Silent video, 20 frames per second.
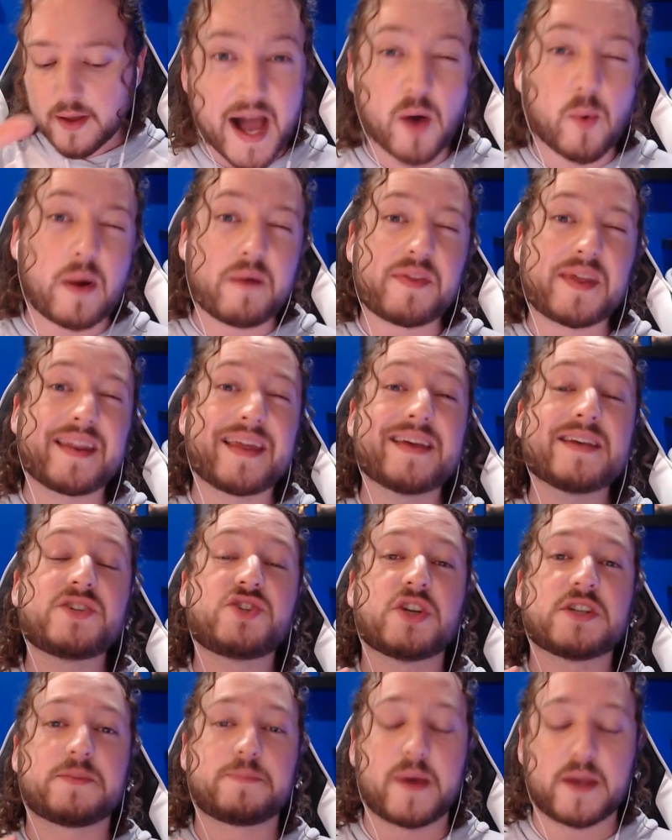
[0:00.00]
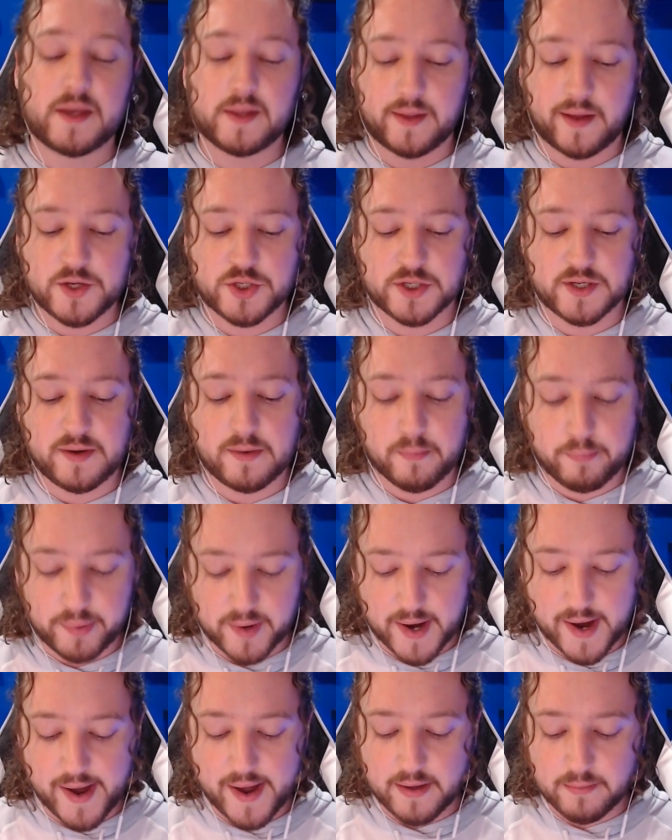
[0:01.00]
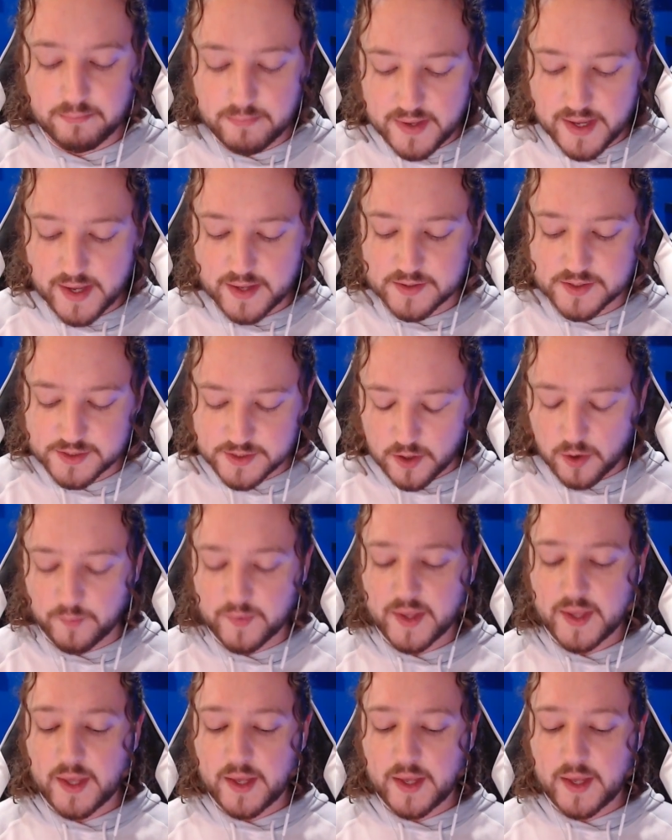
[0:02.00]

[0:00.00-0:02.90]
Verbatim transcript: However, that is just speculation by me. So